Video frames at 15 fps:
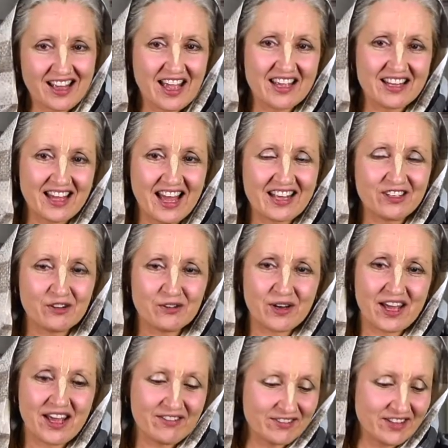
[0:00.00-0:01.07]
I don't
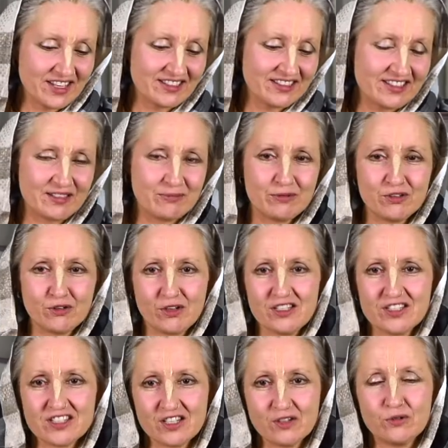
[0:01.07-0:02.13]
have that deep
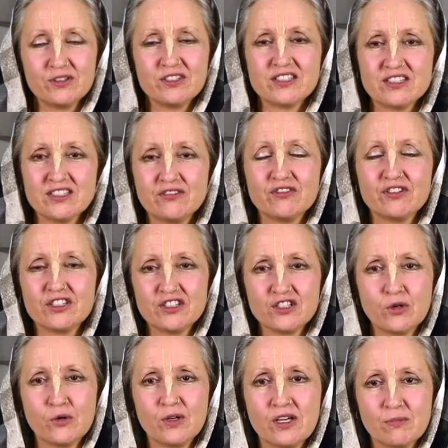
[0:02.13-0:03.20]
knowledge in all these different
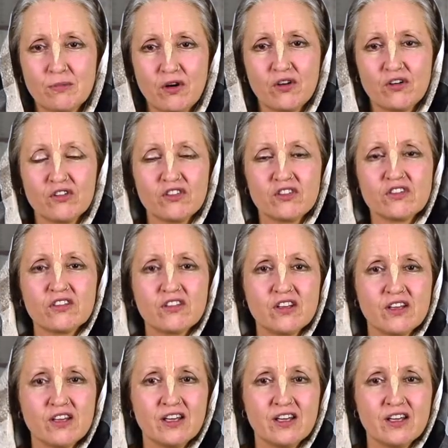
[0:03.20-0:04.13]
yogic paths.